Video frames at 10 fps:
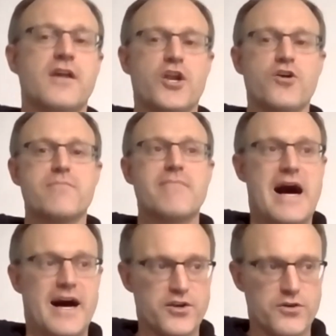The
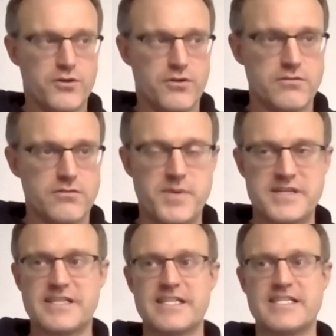model,
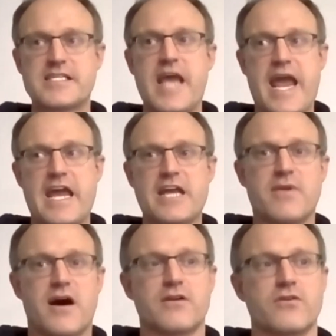especially the scan
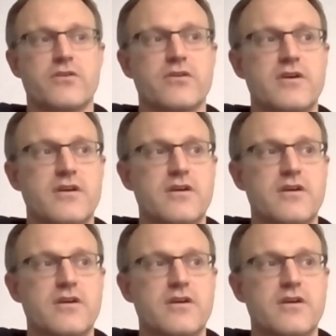model,